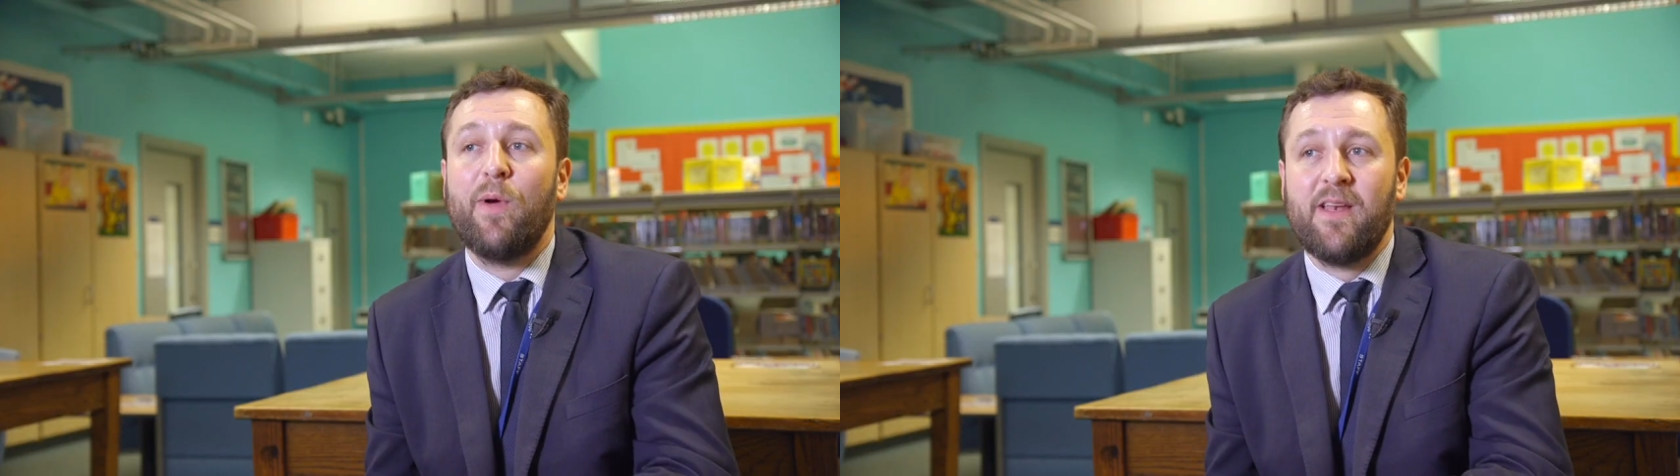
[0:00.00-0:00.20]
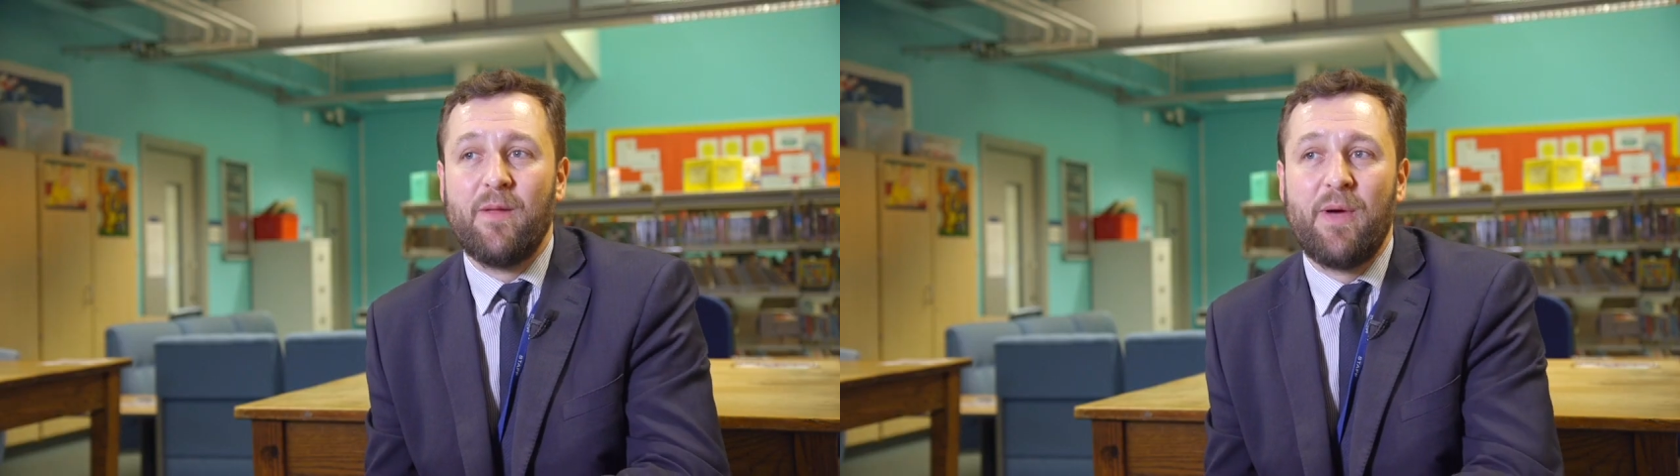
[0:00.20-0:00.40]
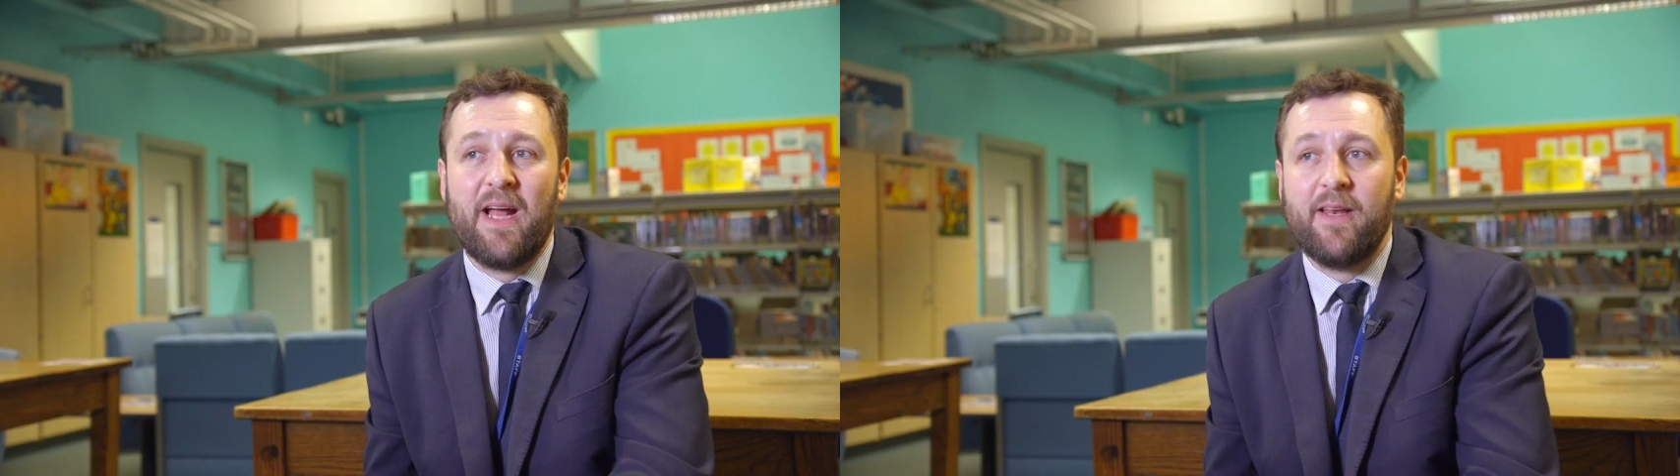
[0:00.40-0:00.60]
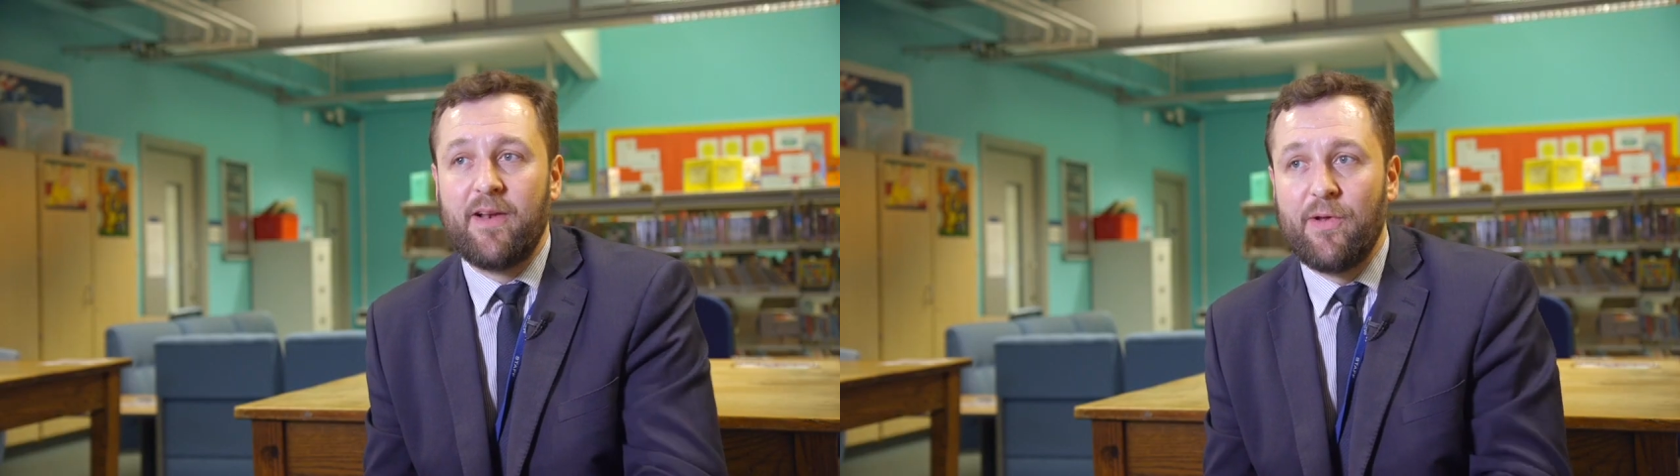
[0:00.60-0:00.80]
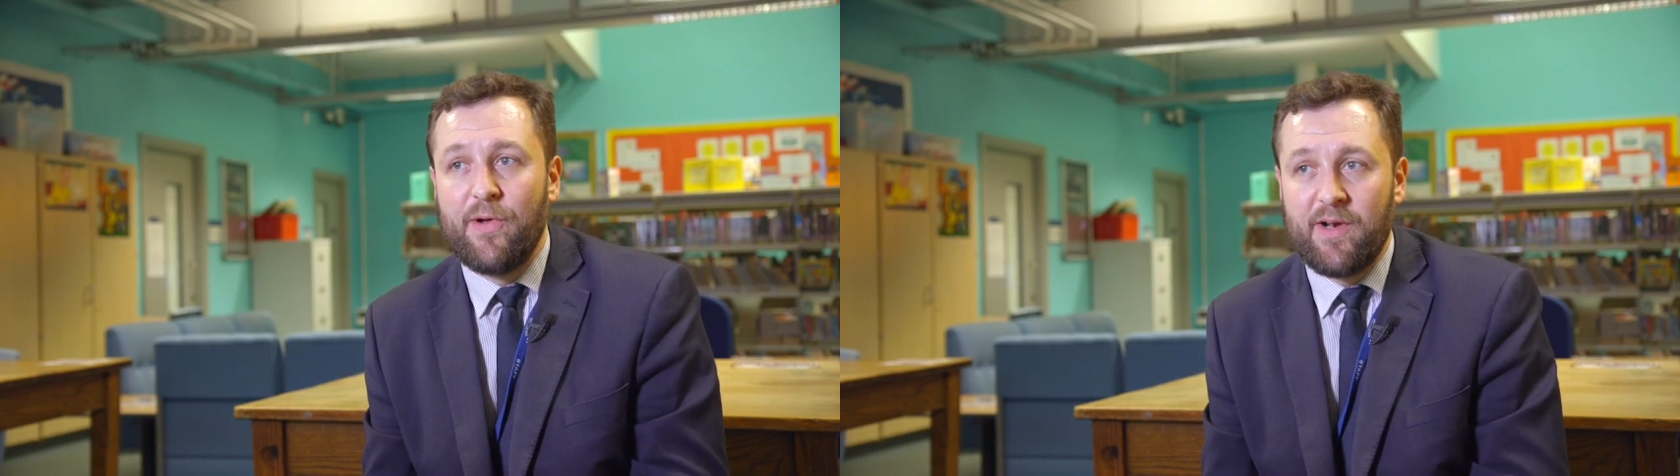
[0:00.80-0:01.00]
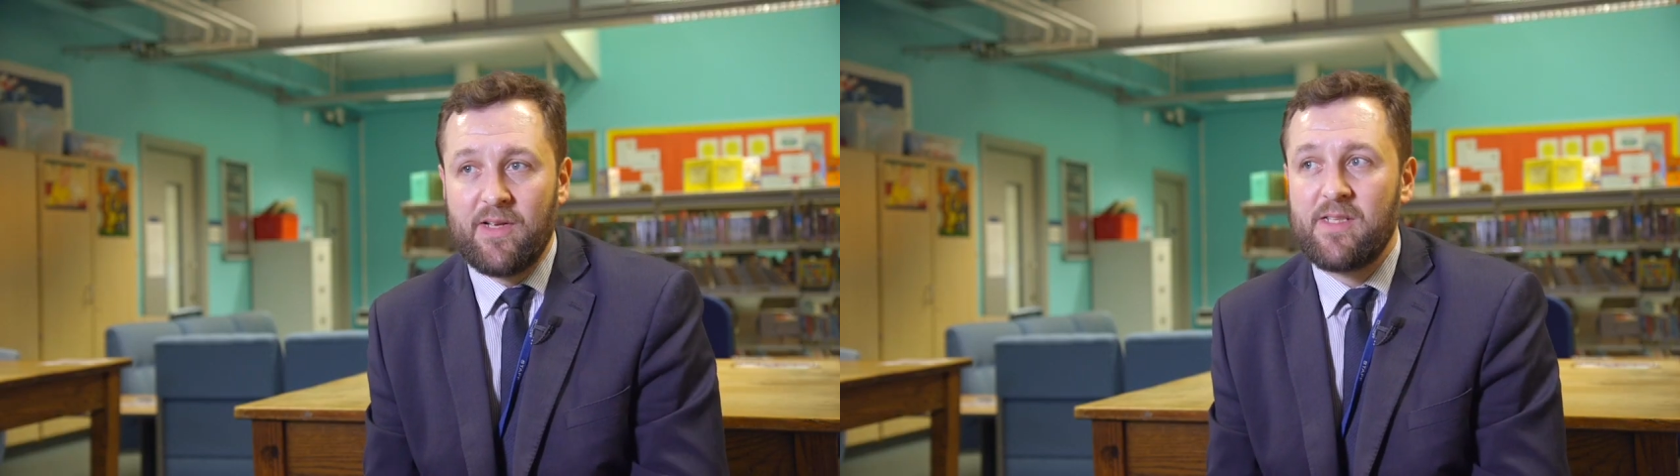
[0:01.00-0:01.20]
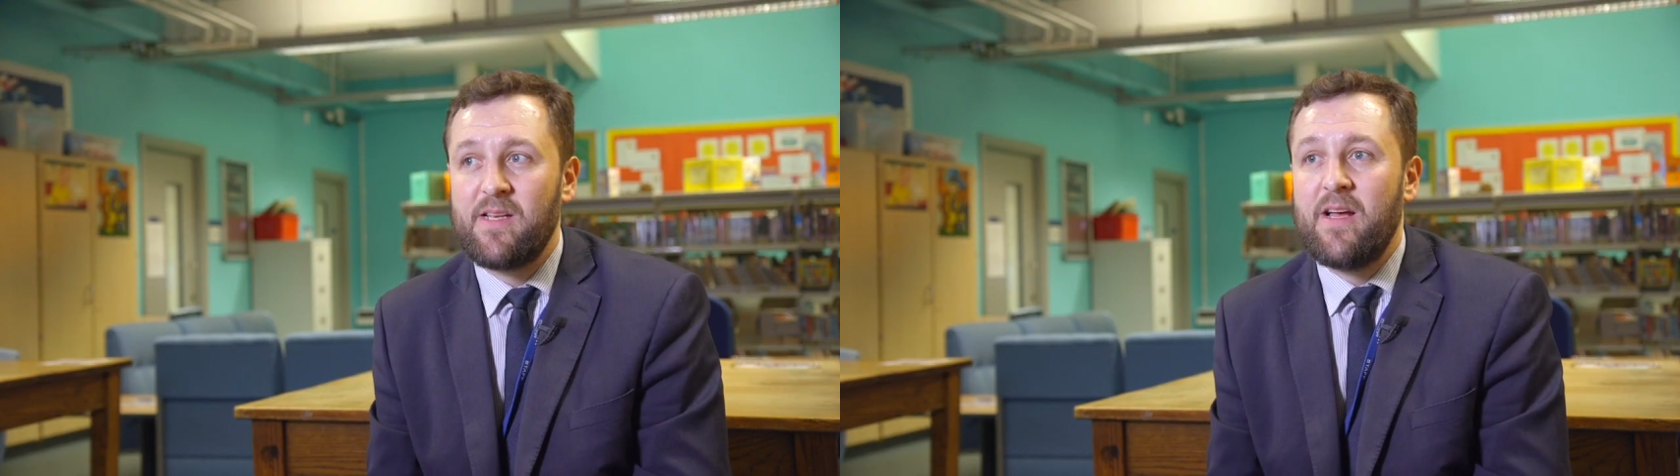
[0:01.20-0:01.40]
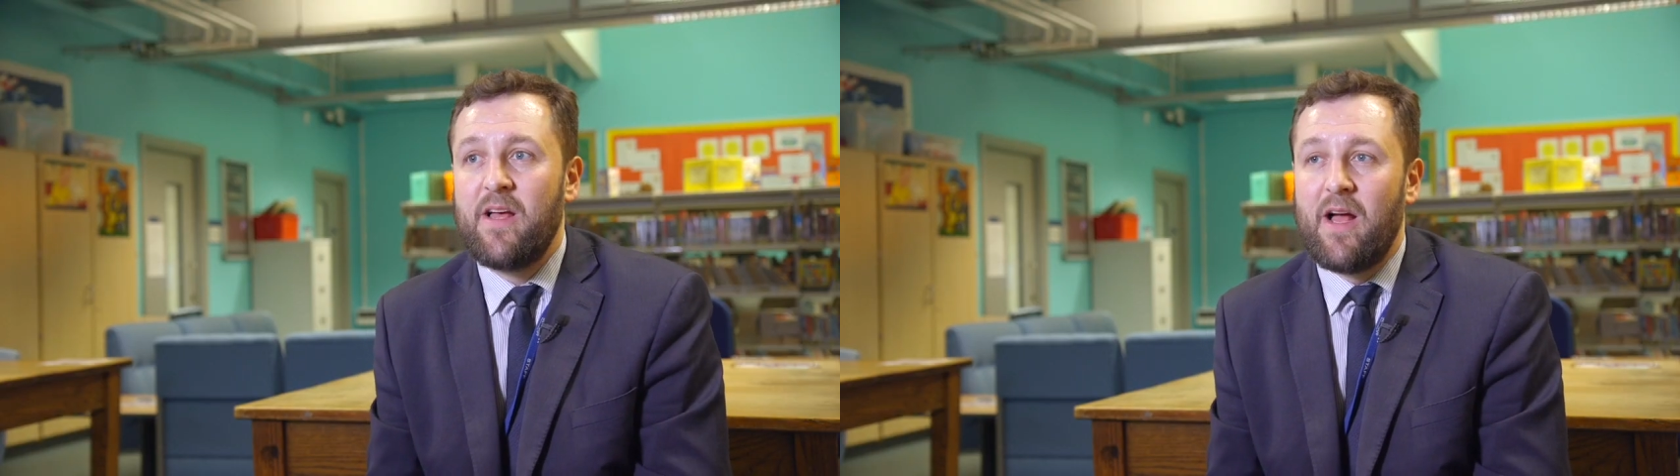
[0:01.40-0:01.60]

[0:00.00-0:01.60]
more independent learners.